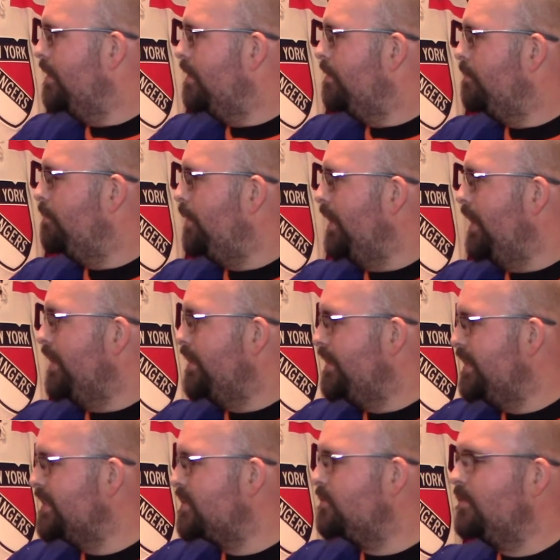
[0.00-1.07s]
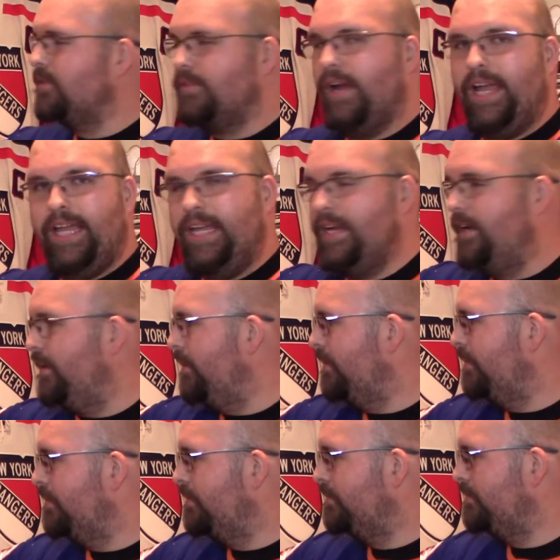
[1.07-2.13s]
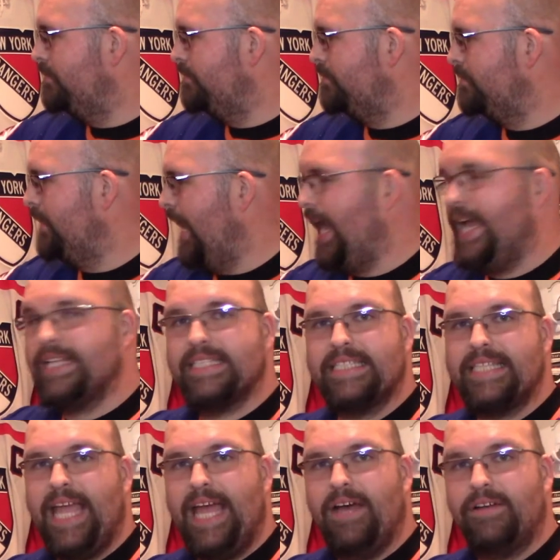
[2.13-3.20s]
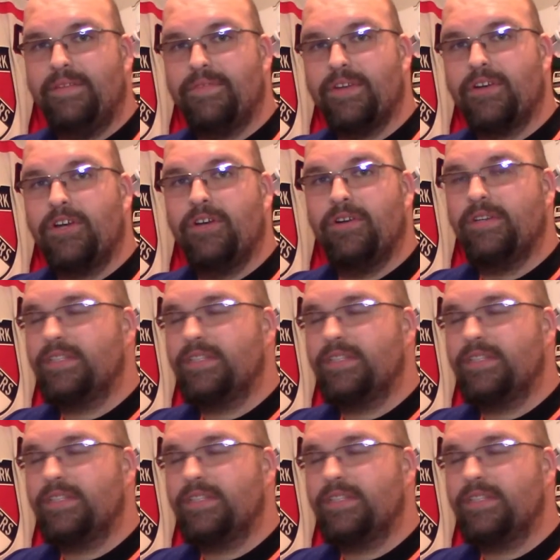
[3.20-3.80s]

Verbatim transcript: But this one right here, hands down of their current